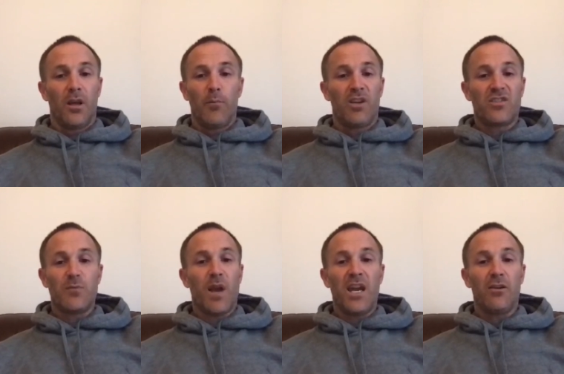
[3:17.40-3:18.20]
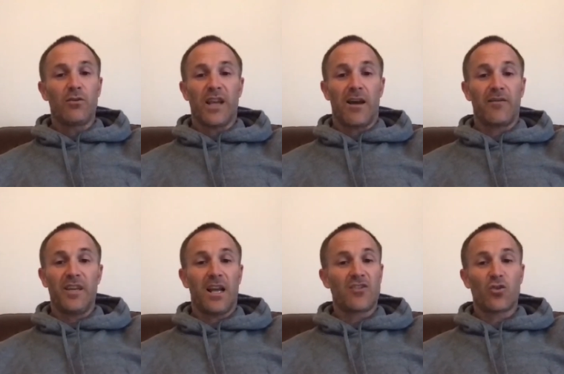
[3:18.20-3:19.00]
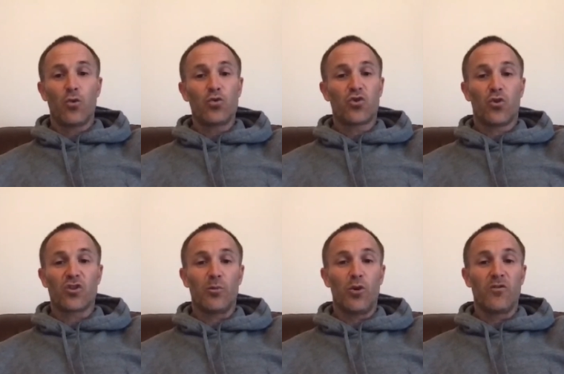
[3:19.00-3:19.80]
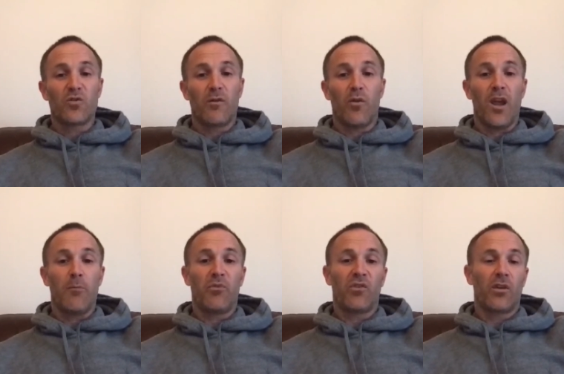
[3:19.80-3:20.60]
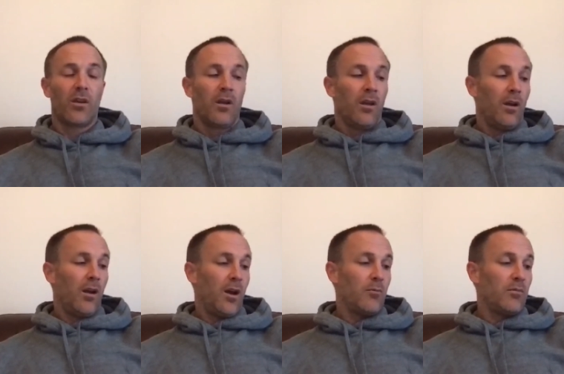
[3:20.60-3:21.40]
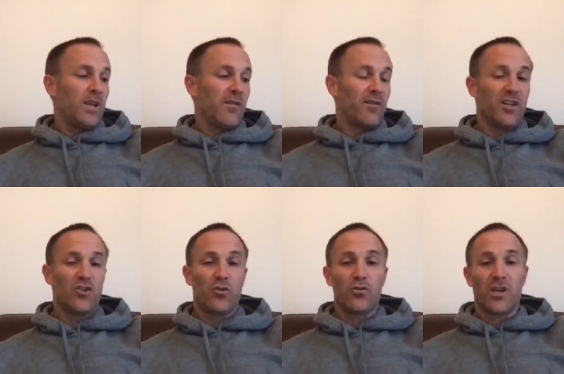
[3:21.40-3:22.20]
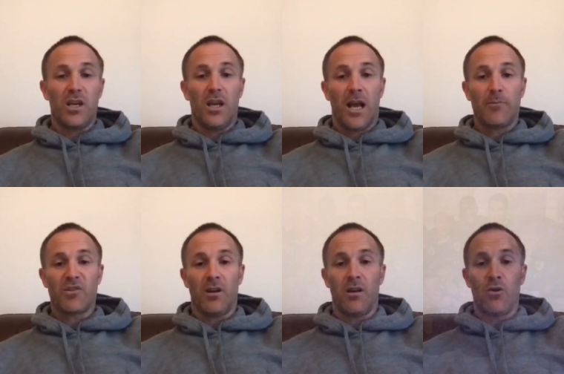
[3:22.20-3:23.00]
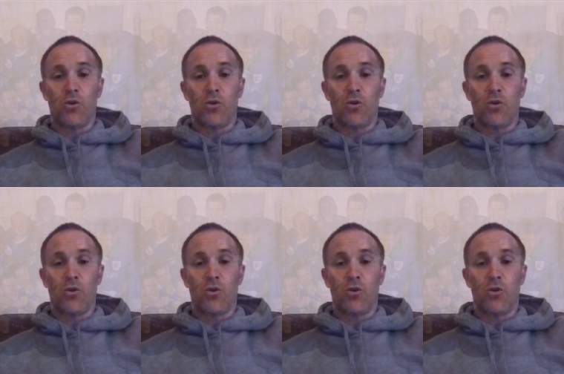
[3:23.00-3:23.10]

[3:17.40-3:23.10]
because he'd make you look daft. He had all sorts of moves, swivel hips. Definitely Julesy, absolutely no